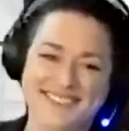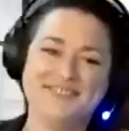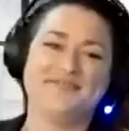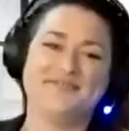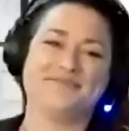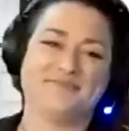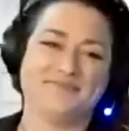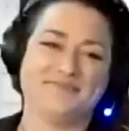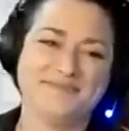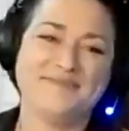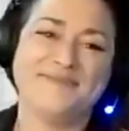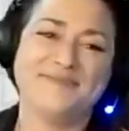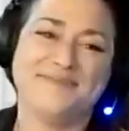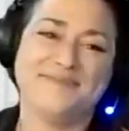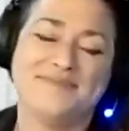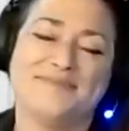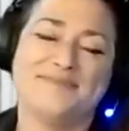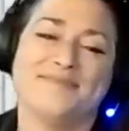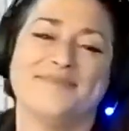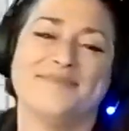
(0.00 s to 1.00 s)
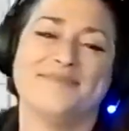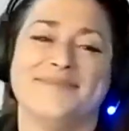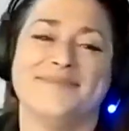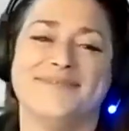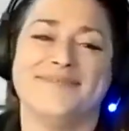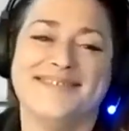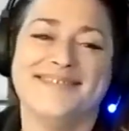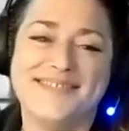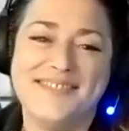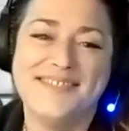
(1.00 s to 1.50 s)
So
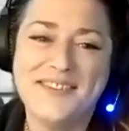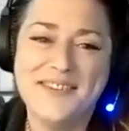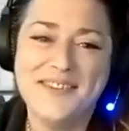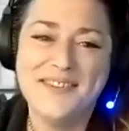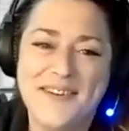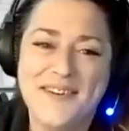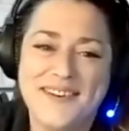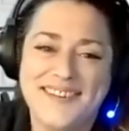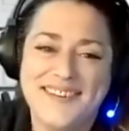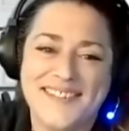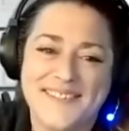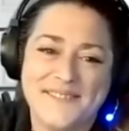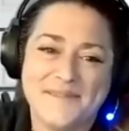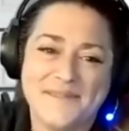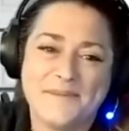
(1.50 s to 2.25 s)
I think some of this